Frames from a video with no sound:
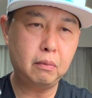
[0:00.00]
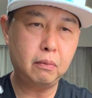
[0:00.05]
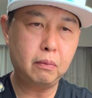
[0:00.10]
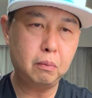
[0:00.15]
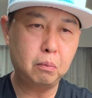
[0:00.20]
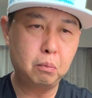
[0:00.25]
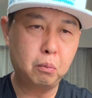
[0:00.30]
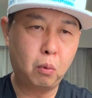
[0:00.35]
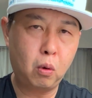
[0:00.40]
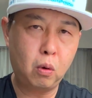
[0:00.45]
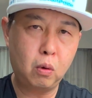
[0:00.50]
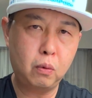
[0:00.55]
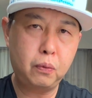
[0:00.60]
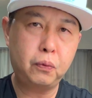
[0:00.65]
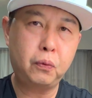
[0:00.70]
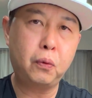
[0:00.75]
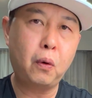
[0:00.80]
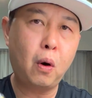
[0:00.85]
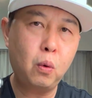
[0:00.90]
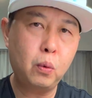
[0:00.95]
more
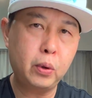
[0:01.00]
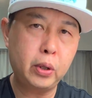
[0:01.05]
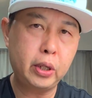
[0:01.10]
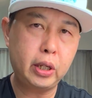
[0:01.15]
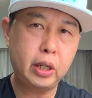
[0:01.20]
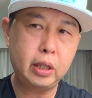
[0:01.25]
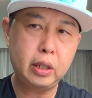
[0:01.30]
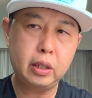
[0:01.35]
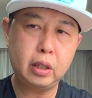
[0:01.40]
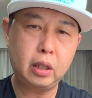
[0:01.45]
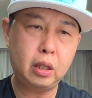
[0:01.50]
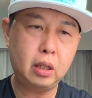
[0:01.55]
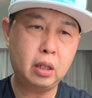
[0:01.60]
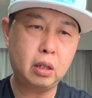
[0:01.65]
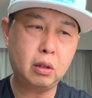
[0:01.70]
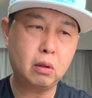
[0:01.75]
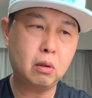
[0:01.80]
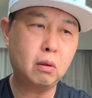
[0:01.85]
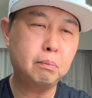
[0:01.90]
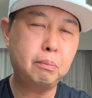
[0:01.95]
forward
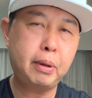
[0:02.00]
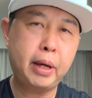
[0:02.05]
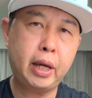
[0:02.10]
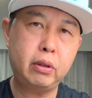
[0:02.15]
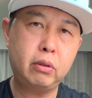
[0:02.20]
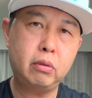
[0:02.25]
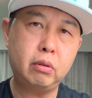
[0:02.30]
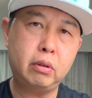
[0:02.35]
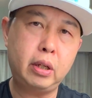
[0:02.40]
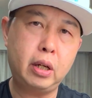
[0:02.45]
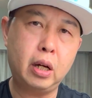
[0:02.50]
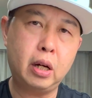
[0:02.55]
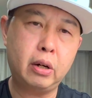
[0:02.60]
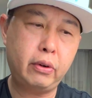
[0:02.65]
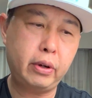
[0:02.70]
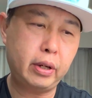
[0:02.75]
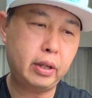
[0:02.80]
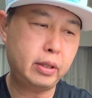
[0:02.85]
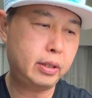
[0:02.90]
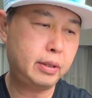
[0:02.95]
compared to the
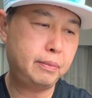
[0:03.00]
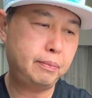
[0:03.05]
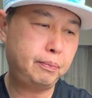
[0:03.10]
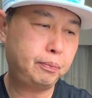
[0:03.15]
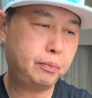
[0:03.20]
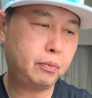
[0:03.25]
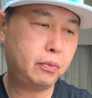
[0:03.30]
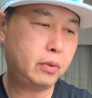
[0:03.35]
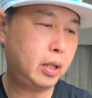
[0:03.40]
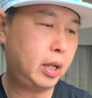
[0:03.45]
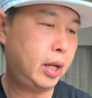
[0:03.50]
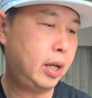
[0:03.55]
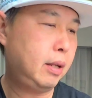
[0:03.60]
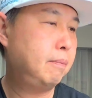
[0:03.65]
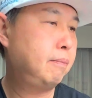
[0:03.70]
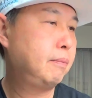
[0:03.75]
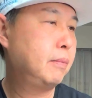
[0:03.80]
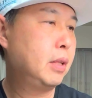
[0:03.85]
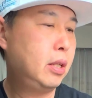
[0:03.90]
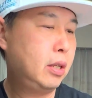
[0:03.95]
Arias. Okay,
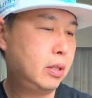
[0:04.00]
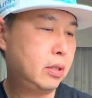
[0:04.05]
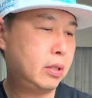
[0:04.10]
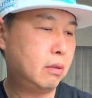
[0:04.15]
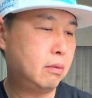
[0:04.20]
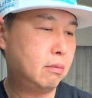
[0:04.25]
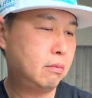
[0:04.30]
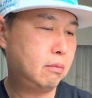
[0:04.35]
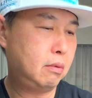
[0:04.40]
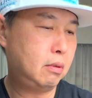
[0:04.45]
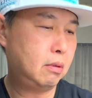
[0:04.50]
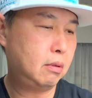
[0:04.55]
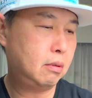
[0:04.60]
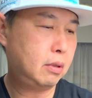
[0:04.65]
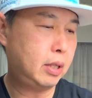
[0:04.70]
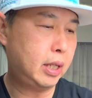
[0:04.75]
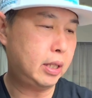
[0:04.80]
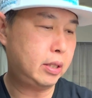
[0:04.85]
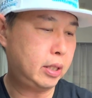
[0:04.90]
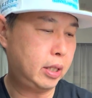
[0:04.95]
so
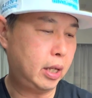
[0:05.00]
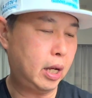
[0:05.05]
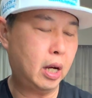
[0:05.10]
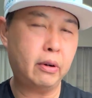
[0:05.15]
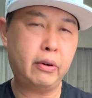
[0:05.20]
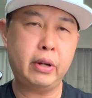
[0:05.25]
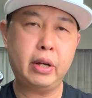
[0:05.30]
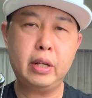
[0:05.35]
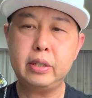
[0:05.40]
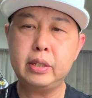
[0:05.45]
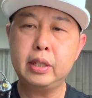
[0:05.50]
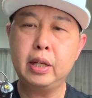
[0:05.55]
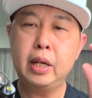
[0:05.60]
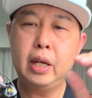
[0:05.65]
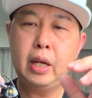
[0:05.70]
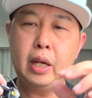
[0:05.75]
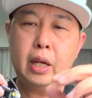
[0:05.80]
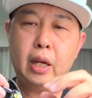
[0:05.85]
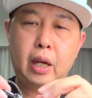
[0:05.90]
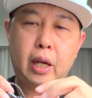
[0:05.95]
that's the Arias.
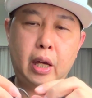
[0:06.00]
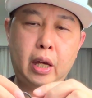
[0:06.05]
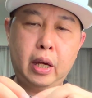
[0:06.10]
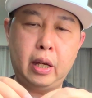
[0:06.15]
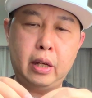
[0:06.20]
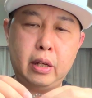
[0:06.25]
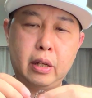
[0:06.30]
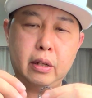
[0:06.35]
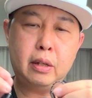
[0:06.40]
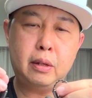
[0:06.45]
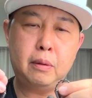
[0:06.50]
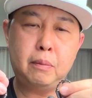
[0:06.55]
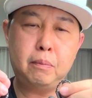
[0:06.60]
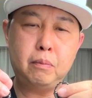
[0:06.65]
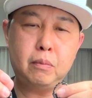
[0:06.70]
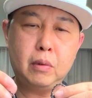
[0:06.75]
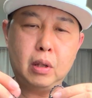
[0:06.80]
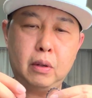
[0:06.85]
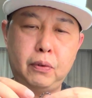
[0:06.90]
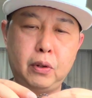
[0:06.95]
And
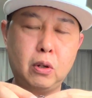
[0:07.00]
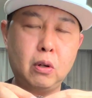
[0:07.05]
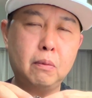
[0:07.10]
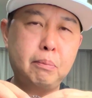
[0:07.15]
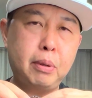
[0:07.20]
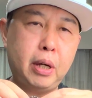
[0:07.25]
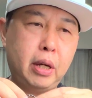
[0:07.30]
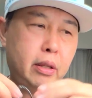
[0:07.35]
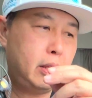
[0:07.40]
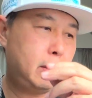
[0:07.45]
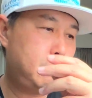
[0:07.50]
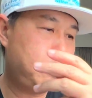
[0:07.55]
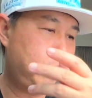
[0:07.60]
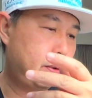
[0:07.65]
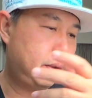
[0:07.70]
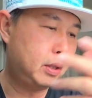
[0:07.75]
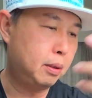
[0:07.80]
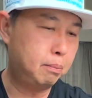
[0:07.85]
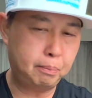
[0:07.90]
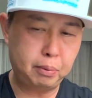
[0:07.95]
if you compare them
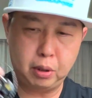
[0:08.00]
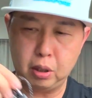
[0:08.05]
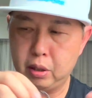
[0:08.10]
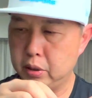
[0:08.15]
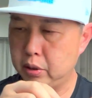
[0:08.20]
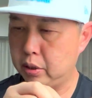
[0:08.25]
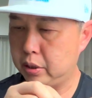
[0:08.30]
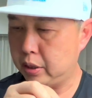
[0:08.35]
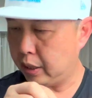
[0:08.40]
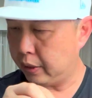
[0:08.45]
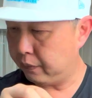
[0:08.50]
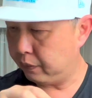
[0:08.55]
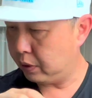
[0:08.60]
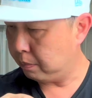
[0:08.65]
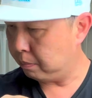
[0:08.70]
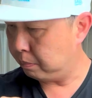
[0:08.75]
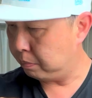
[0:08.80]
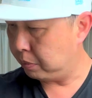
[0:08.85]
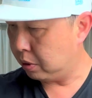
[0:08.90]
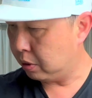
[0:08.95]
with the blondes, I have the
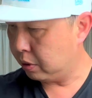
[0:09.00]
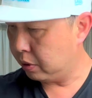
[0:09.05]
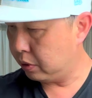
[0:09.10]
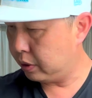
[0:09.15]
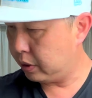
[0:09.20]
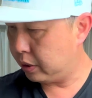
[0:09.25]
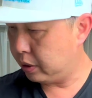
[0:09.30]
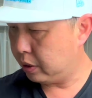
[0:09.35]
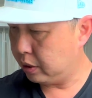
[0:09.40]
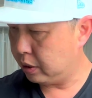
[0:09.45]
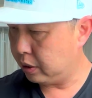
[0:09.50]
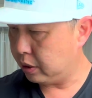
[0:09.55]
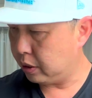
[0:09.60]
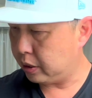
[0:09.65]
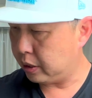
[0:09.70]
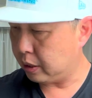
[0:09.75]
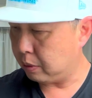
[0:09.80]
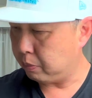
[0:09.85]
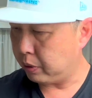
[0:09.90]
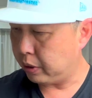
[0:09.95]
blondes
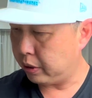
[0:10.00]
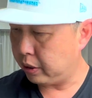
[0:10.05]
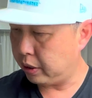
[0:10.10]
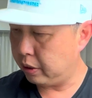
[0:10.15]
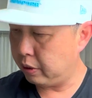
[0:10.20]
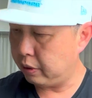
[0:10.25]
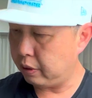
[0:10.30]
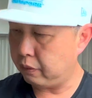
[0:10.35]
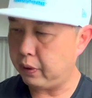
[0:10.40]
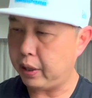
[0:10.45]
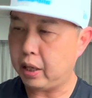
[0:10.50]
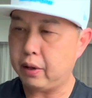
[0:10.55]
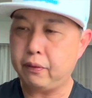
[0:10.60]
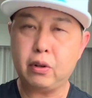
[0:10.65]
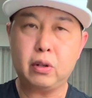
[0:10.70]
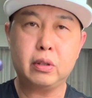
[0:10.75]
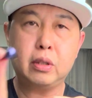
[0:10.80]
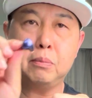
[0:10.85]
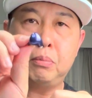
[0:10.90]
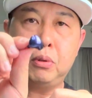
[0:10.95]
somewhere here. In fact, I've
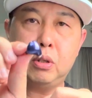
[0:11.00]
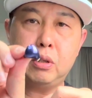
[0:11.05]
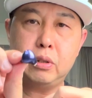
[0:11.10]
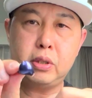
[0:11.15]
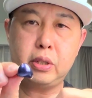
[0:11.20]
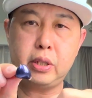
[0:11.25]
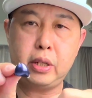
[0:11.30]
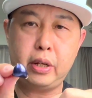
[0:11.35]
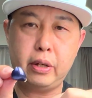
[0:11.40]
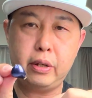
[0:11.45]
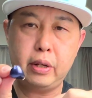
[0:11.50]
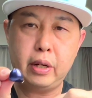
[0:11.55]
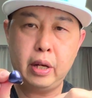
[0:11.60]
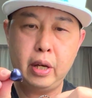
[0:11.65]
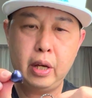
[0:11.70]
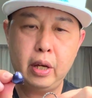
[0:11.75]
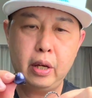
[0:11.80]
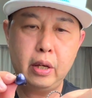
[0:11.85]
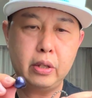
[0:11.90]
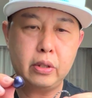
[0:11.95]
got the blondes here.
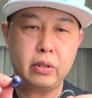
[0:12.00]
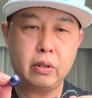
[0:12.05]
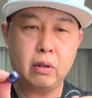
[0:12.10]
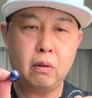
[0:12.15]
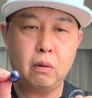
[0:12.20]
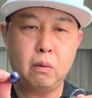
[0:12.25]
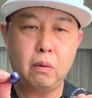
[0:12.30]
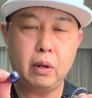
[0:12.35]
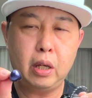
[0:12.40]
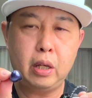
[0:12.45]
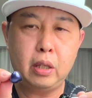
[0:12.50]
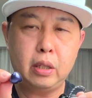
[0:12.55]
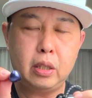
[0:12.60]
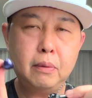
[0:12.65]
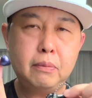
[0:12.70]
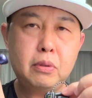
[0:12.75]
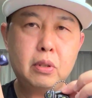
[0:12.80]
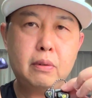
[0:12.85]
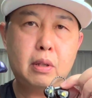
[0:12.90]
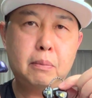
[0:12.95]
So in
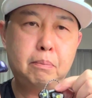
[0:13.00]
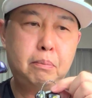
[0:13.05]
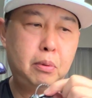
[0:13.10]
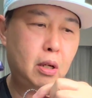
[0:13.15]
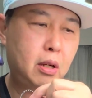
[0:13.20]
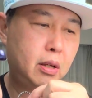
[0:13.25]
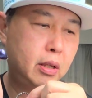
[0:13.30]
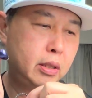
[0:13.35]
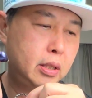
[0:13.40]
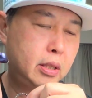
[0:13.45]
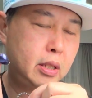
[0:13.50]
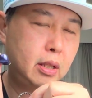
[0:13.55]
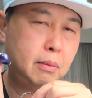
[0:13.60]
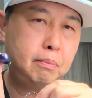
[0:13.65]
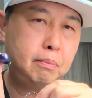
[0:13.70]
terms of the blondes,